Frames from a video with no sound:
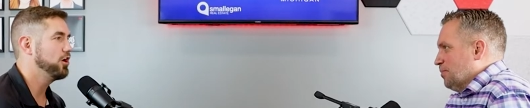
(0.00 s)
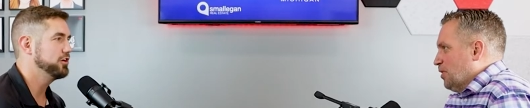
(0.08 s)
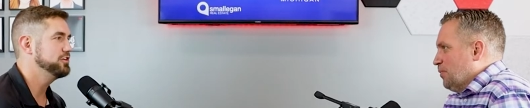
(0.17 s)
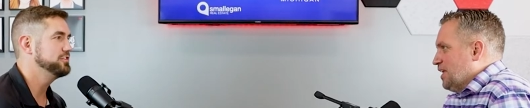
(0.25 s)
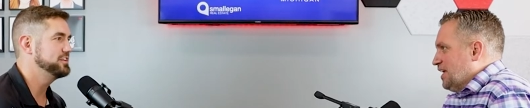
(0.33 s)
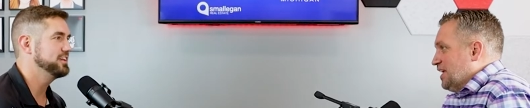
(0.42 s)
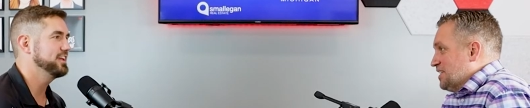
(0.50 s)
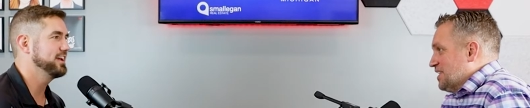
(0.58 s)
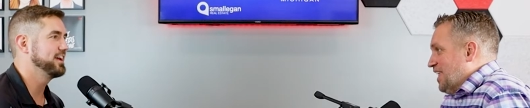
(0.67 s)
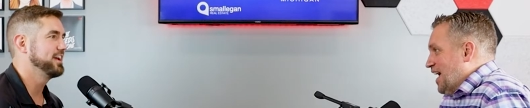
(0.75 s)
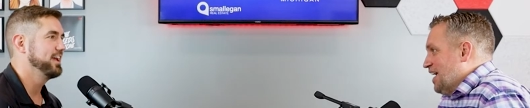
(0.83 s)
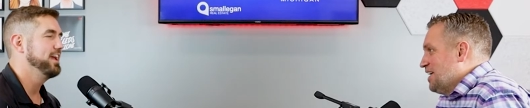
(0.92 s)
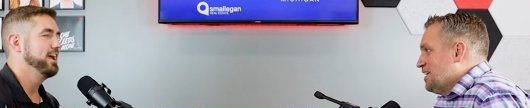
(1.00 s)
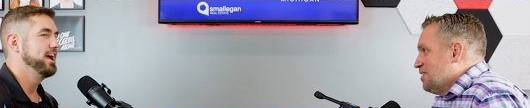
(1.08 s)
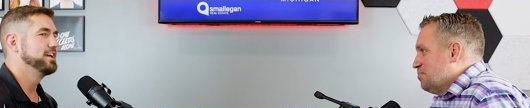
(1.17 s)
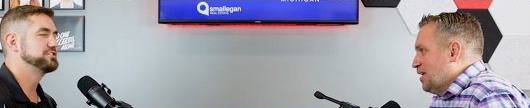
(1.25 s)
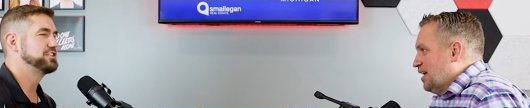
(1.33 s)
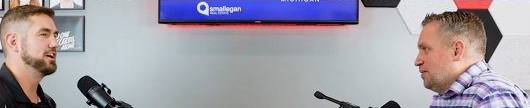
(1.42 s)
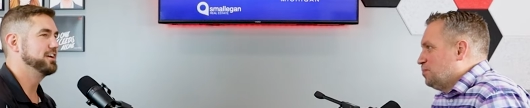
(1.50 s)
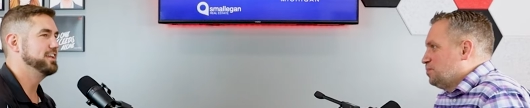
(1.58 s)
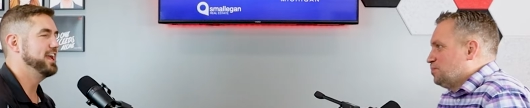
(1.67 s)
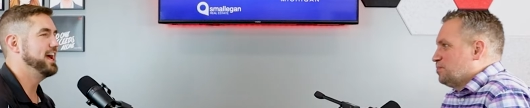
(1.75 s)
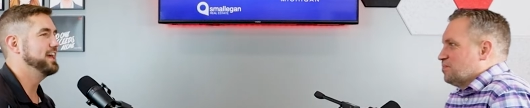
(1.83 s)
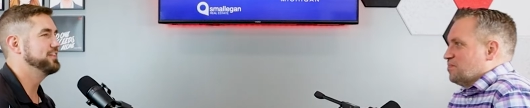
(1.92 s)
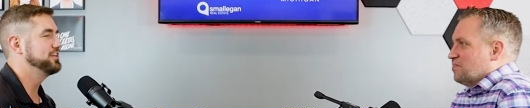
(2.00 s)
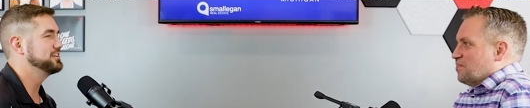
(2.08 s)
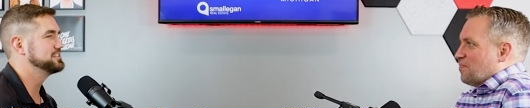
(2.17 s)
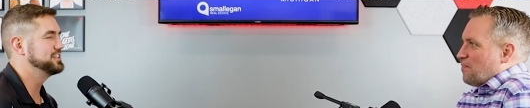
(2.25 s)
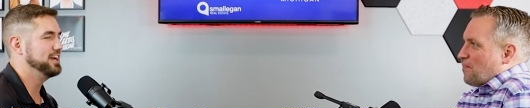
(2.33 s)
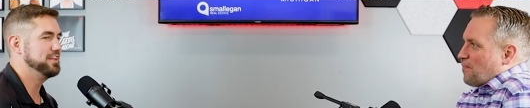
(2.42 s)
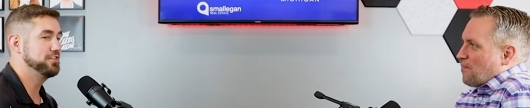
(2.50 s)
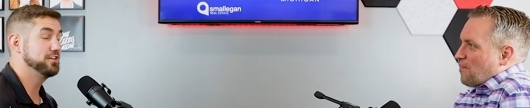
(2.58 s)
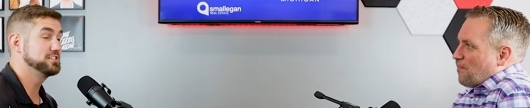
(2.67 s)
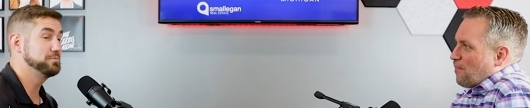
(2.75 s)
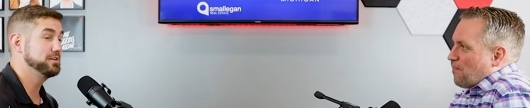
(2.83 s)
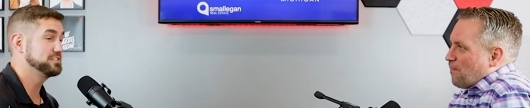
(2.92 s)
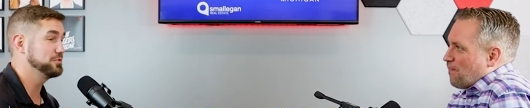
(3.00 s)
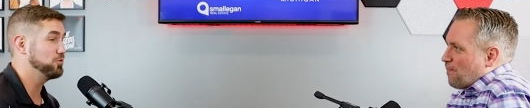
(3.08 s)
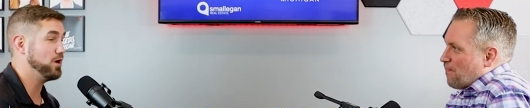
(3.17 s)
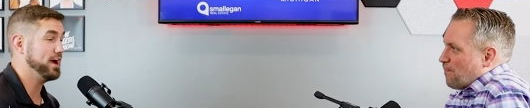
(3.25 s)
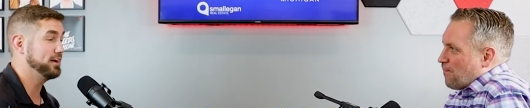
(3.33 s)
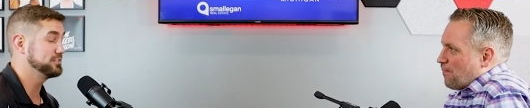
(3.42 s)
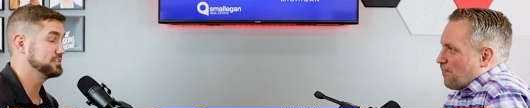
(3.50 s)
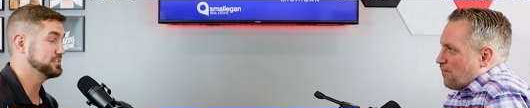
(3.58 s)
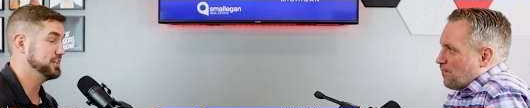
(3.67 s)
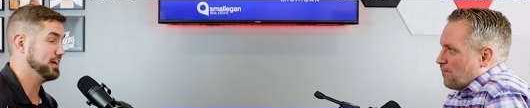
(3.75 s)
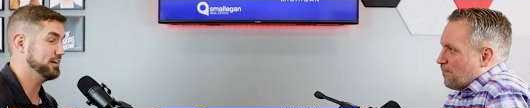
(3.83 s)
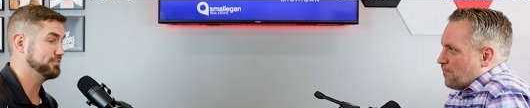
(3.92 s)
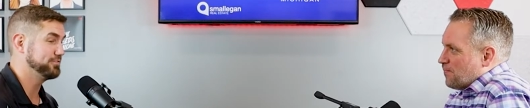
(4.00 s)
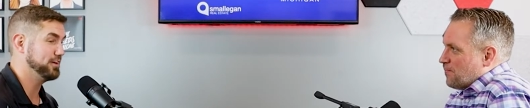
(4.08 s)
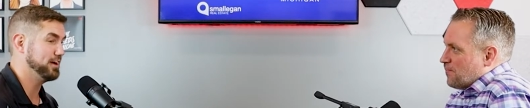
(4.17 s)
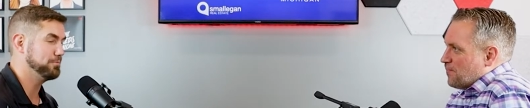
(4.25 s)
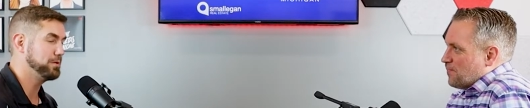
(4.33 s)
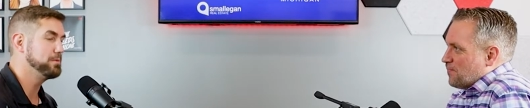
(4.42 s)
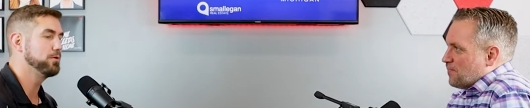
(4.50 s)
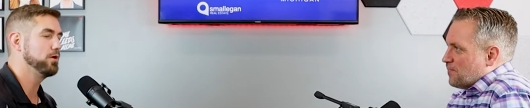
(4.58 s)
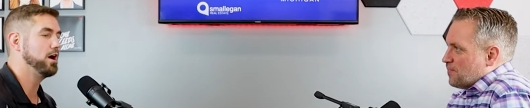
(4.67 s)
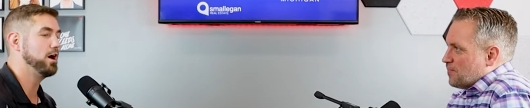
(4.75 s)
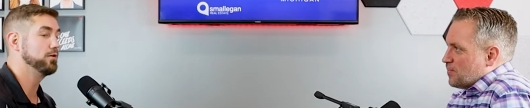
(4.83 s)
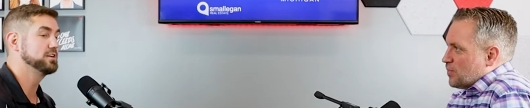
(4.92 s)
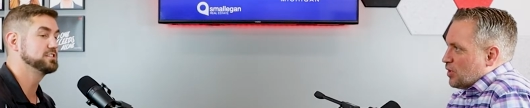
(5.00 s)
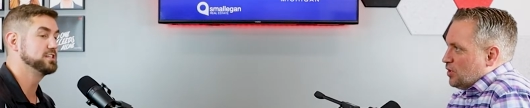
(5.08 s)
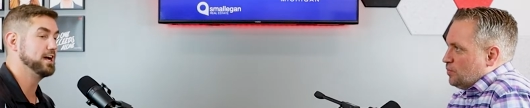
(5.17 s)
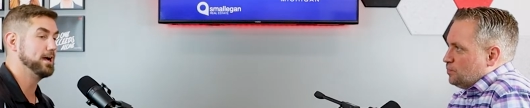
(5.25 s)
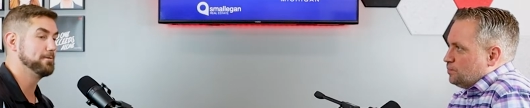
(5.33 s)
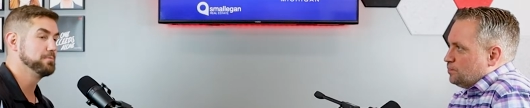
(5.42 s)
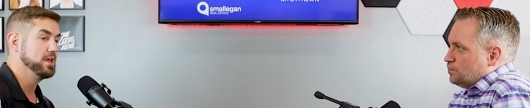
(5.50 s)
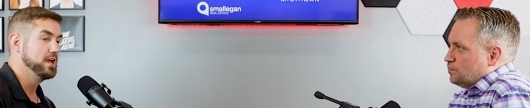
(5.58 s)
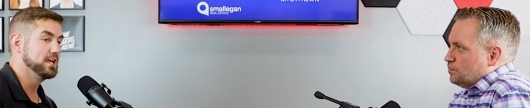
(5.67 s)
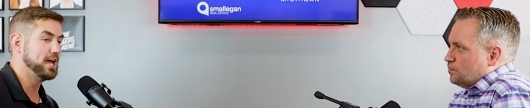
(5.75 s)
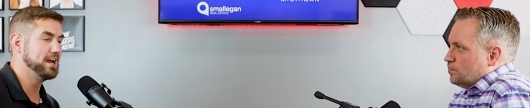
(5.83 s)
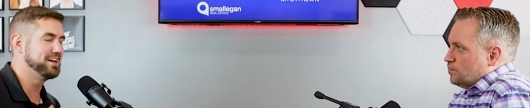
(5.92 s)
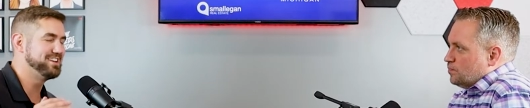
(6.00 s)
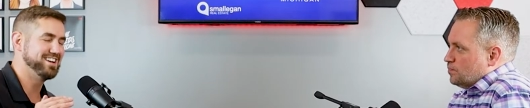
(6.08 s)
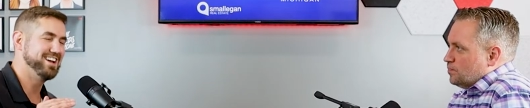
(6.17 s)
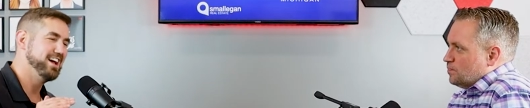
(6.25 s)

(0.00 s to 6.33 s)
Speaker 1: Oh, we didn't get yeah. to that. But. So yeah, there's uh, there's been some wild stuff. Uh, people always uh, kind of